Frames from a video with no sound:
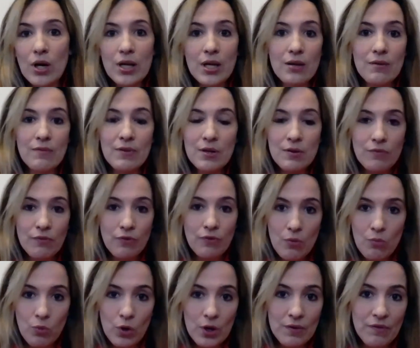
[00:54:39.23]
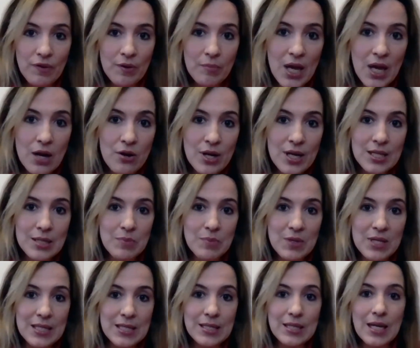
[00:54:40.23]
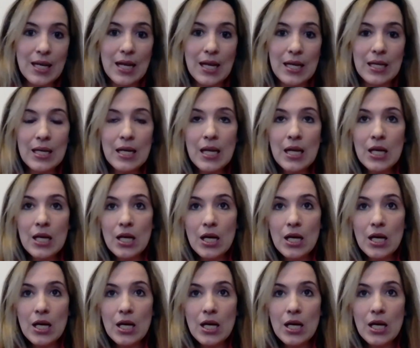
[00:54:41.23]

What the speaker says: even from what Fabiano has been saying,